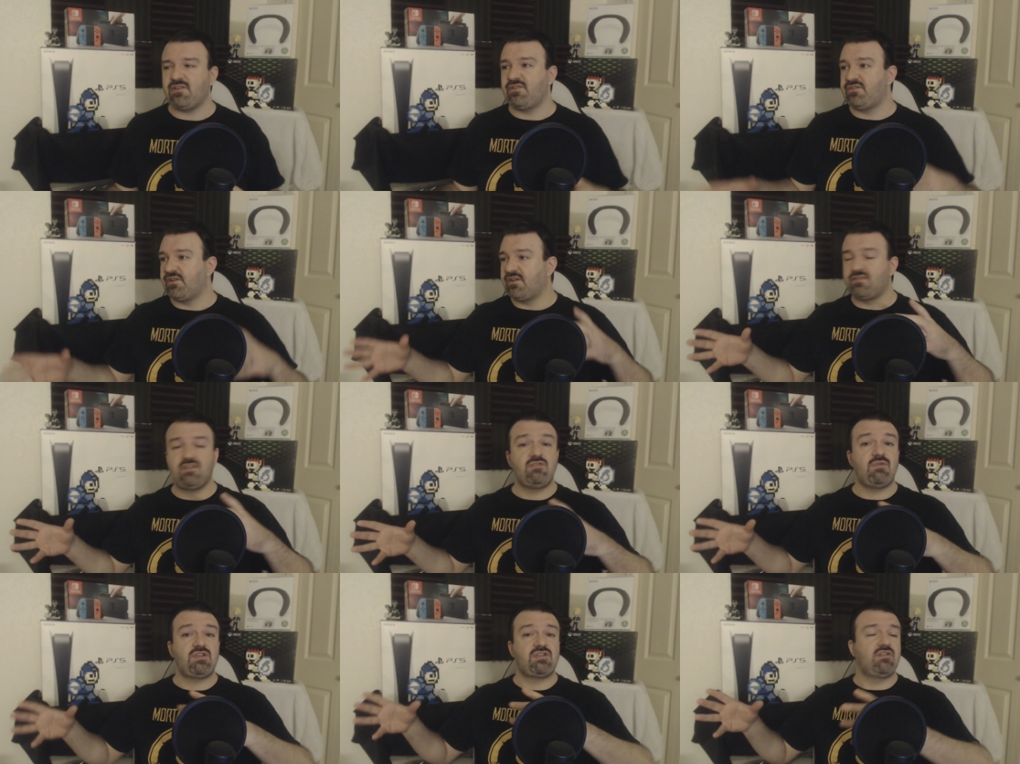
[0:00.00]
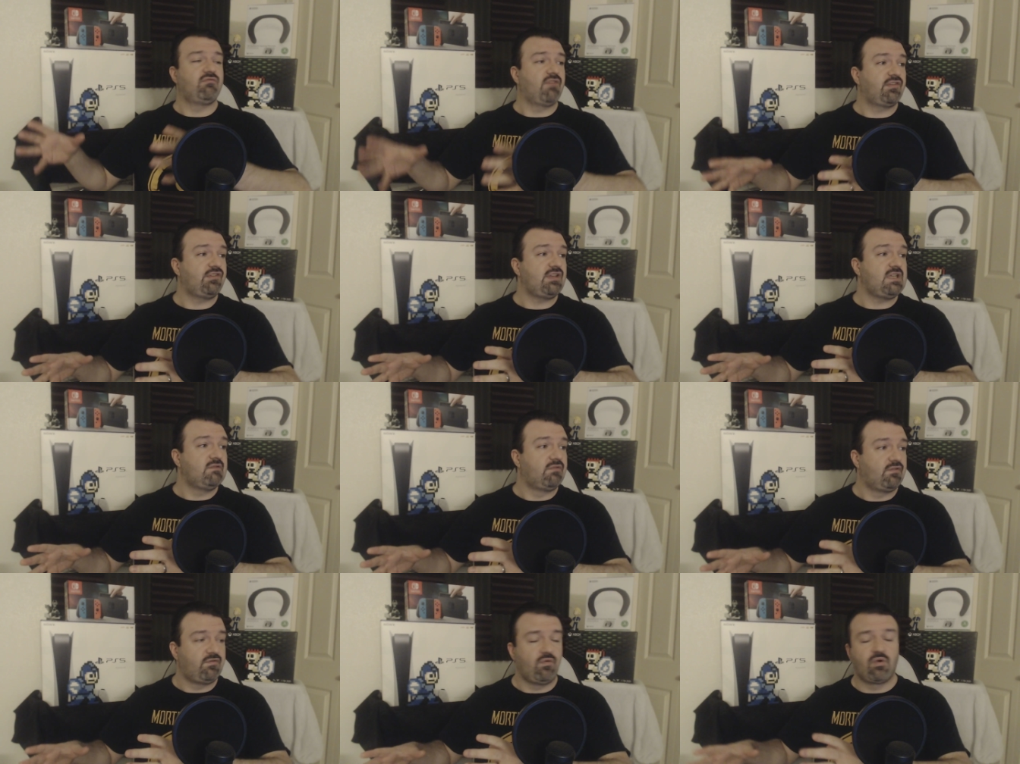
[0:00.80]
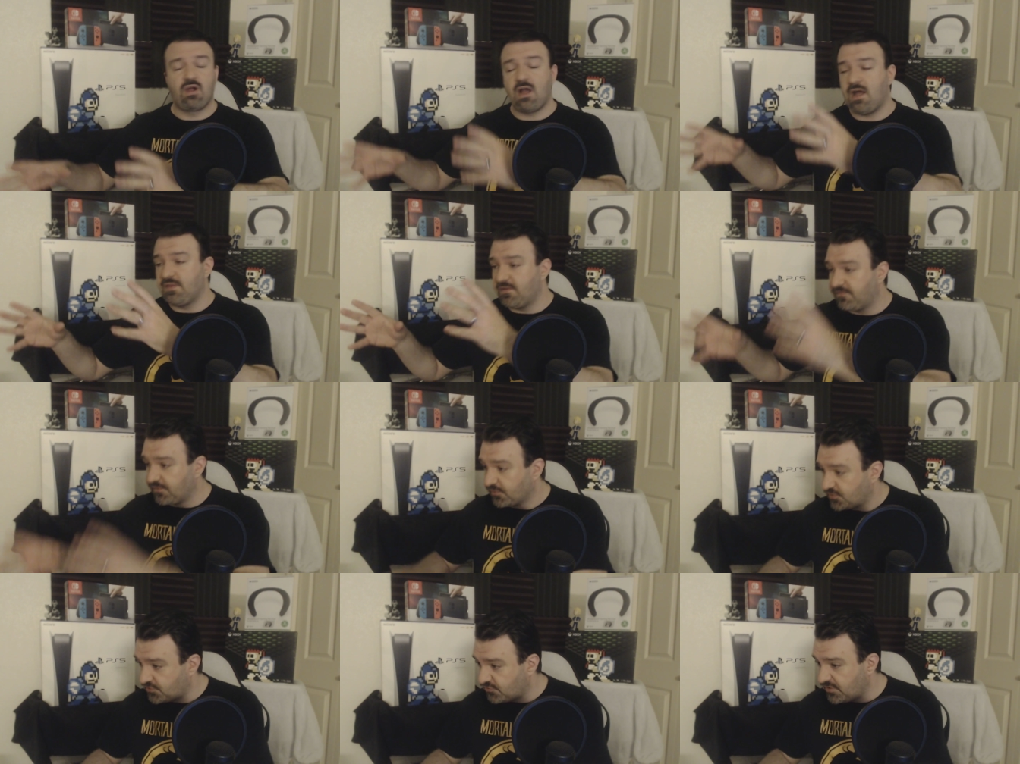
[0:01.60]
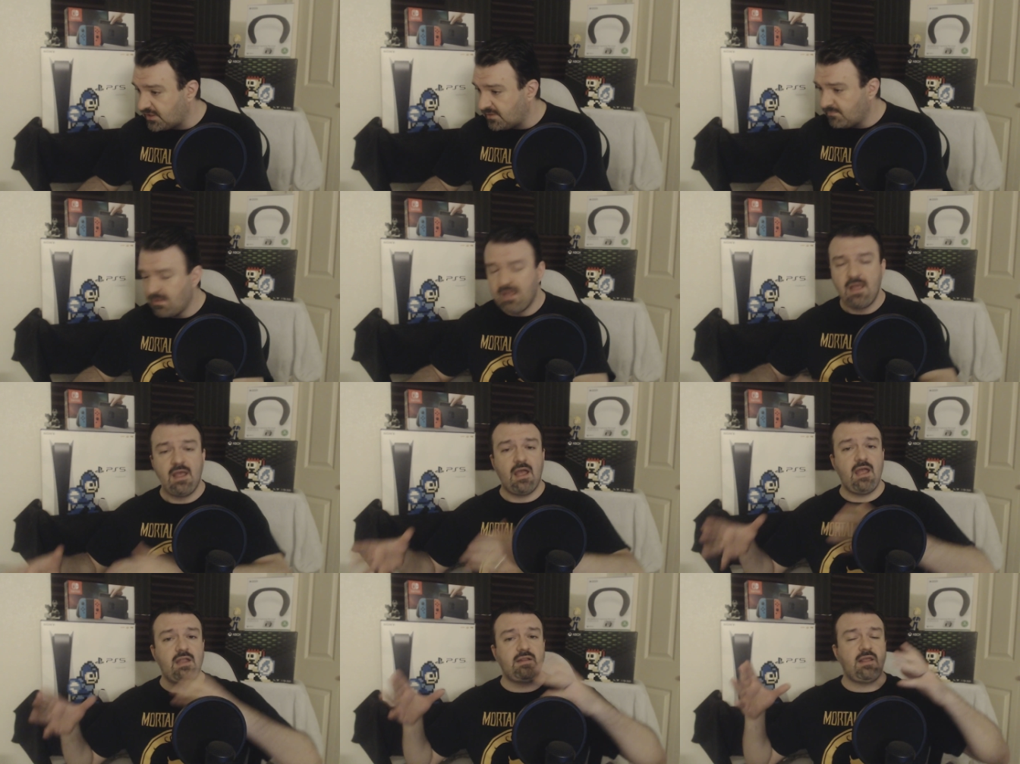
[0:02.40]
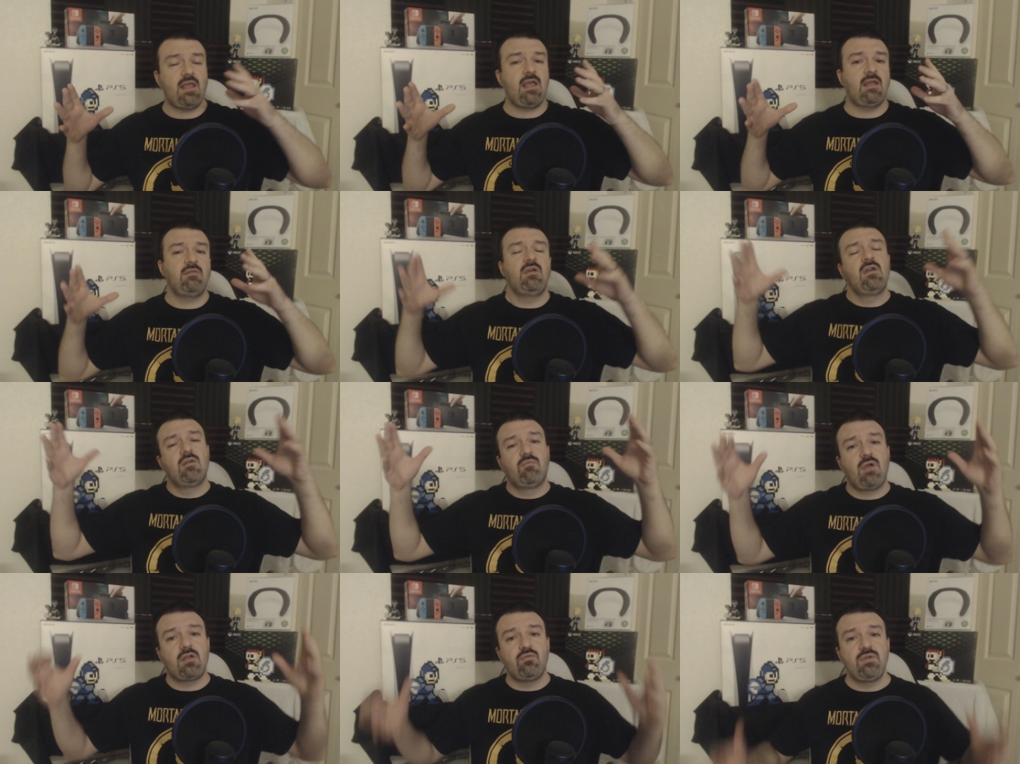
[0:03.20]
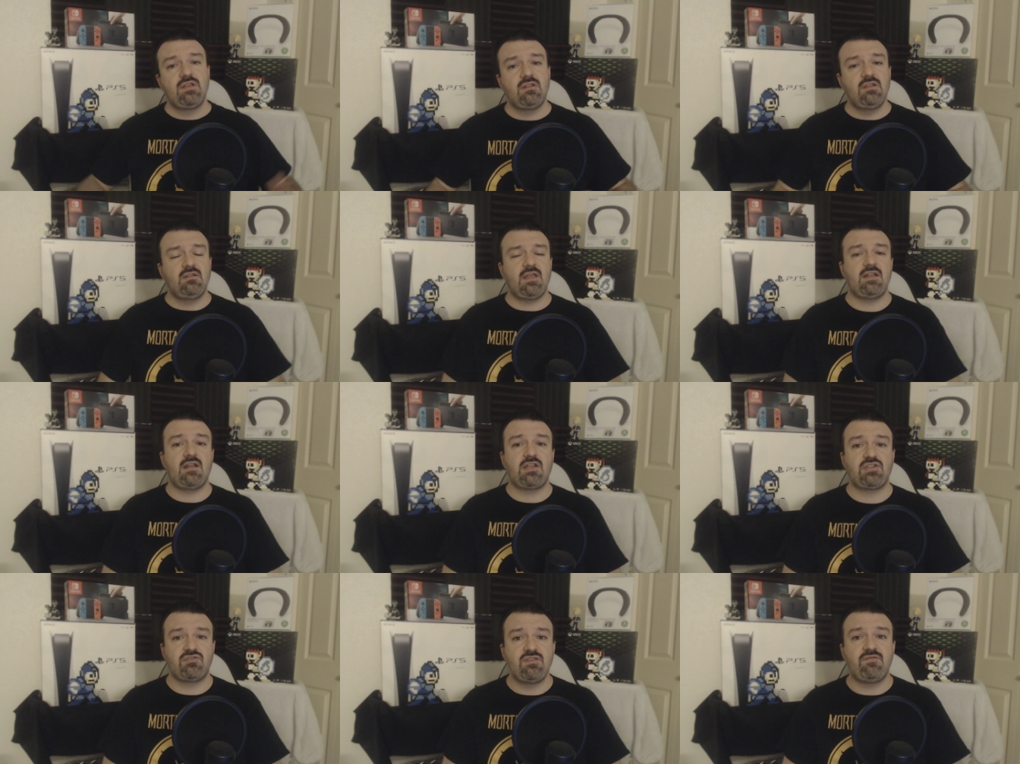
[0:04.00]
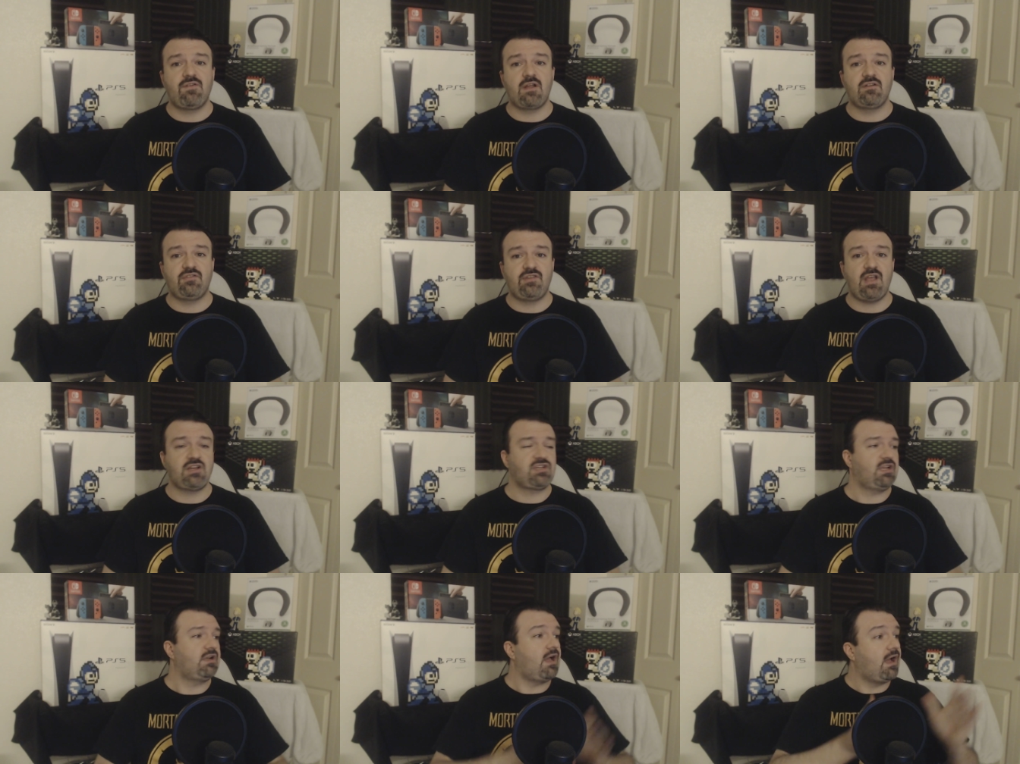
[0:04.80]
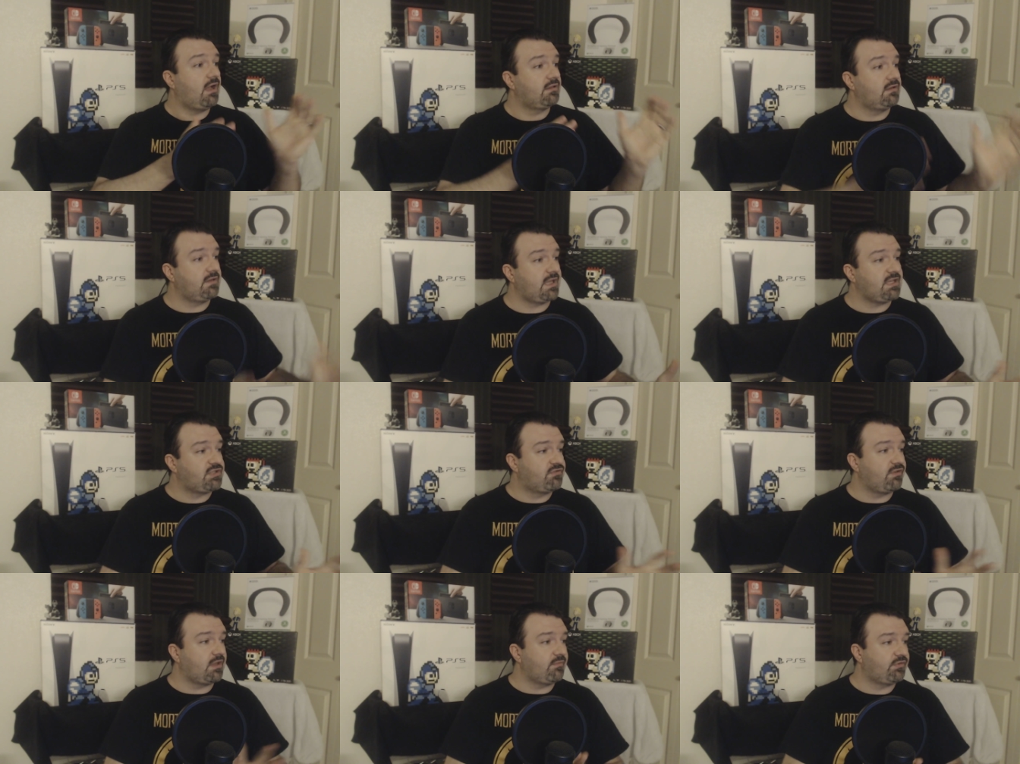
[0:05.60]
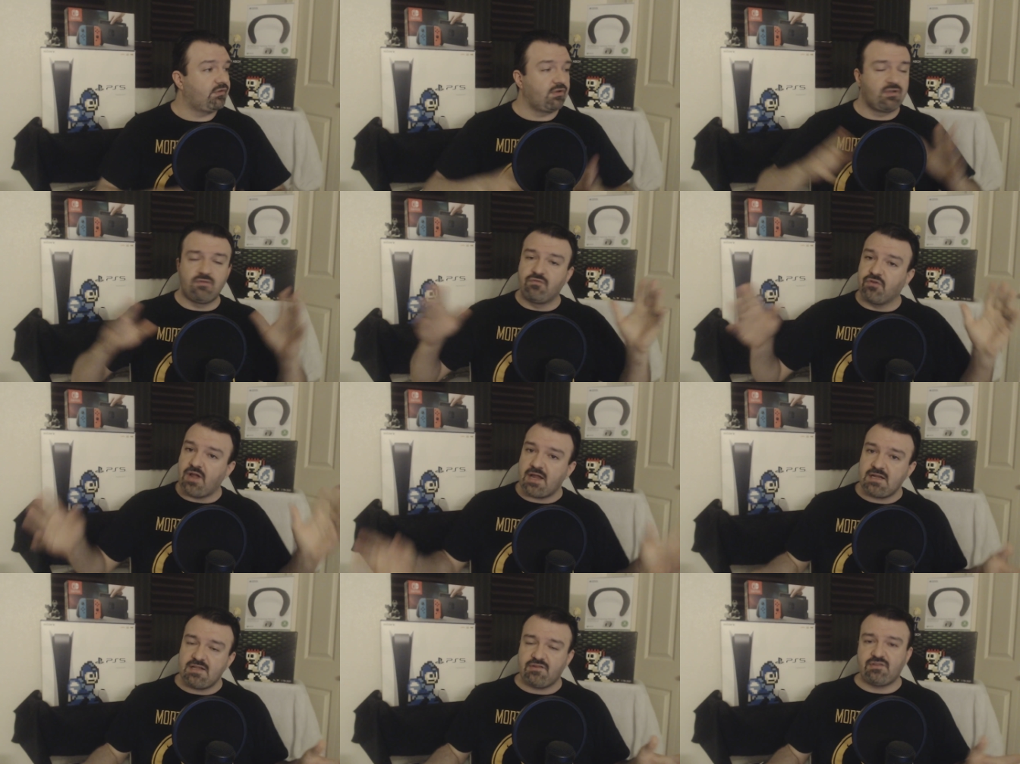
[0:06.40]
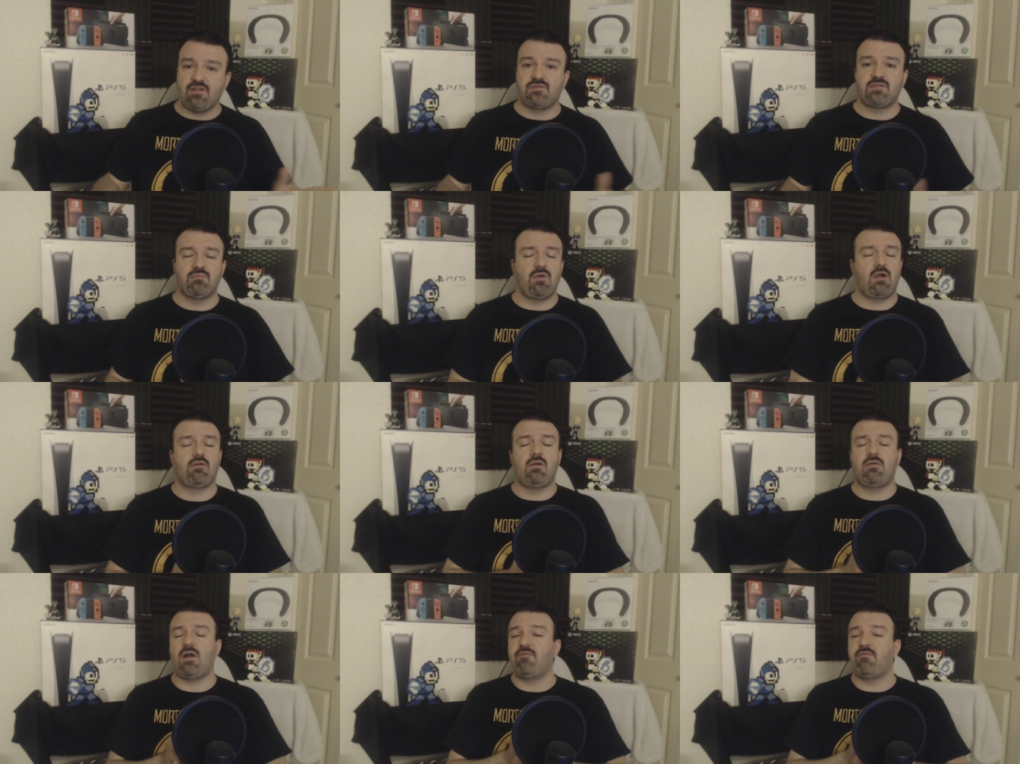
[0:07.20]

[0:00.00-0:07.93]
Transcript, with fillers: It's the continuation of Resident Evil 4 on the first stream, and then my weekly late-night Street Fighter session on the late stream. So, a good variety of stuff tomorrow.